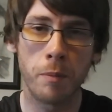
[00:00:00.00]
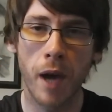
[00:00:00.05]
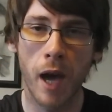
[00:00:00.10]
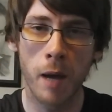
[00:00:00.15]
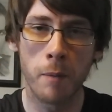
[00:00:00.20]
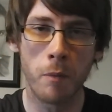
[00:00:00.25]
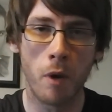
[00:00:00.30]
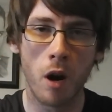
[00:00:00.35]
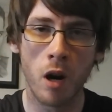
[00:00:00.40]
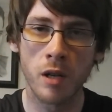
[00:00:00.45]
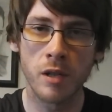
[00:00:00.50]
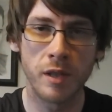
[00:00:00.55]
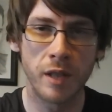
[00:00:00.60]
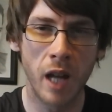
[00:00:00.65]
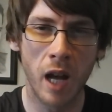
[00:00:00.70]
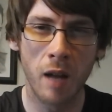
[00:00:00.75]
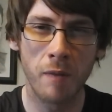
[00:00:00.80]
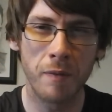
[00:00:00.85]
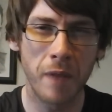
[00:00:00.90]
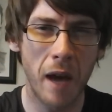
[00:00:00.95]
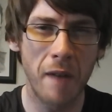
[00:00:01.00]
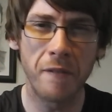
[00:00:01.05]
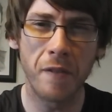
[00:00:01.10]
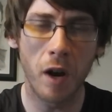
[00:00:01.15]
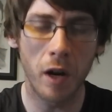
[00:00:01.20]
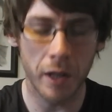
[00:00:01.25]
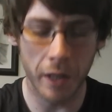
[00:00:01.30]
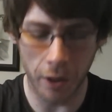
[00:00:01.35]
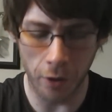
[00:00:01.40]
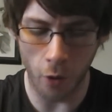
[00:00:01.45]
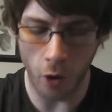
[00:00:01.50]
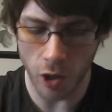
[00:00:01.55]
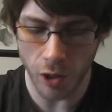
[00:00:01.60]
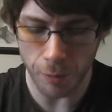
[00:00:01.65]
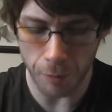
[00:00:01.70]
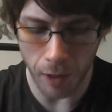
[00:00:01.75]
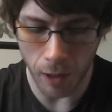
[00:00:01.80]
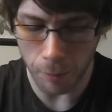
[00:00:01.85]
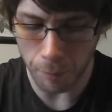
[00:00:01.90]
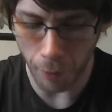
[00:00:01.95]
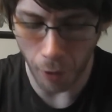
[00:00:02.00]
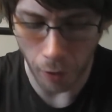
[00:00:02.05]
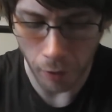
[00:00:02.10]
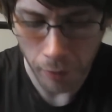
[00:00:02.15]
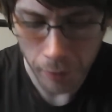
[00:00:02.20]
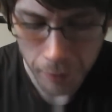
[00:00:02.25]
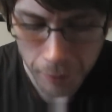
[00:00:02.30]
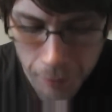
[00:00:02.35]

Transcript: pen marks and that, that fucking annoys me, but